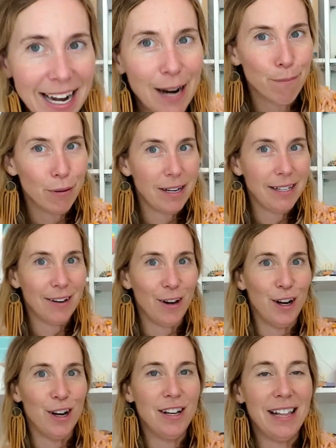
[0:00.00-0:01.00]
I'm pretty
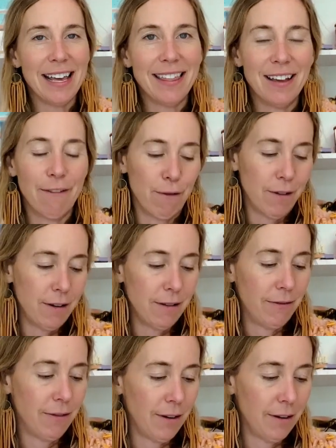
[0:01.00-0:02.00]
tall. I think
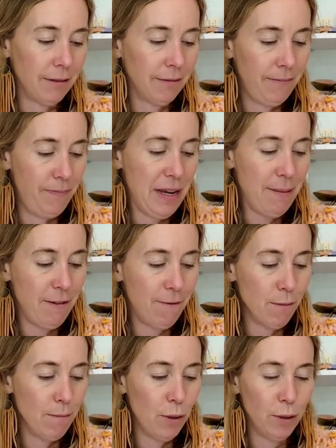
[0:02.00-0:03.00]
for maybe
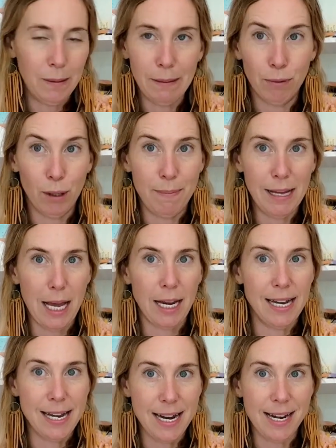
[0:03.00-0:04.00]
for most people, it'd be like
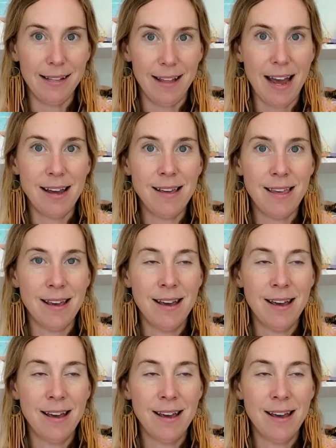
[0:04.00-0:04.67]
knee length.